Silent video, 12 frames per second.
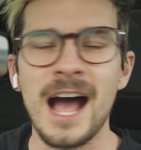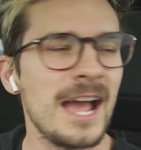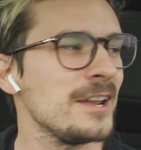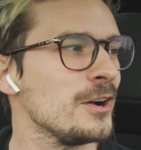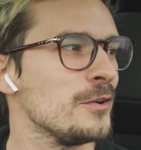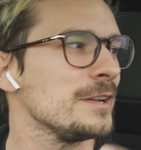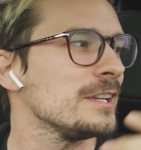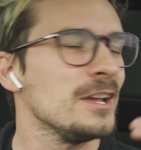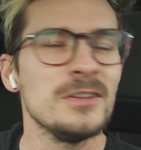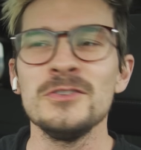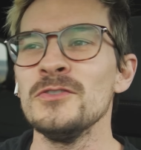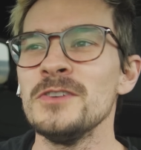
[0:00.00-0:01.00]
I know it,
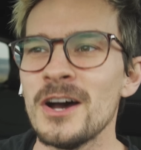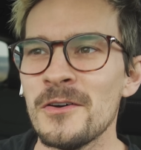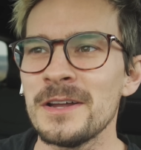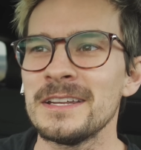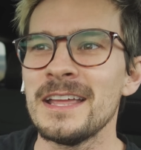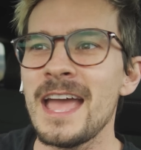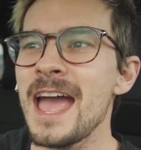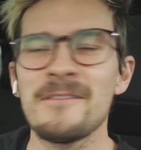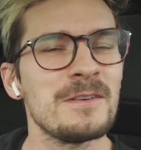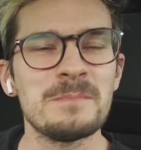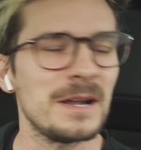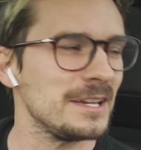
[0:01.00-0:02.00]
you know it,
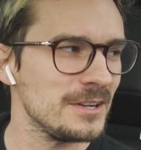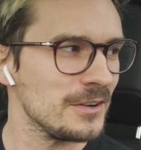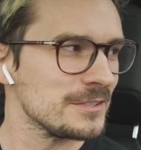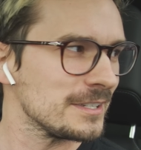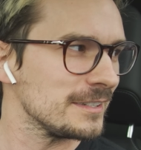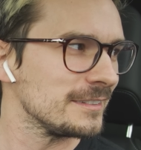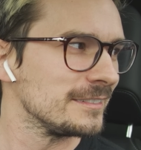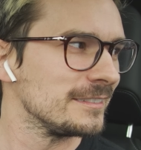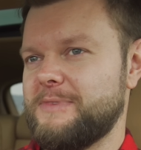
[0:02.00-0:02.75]
everybody knows it.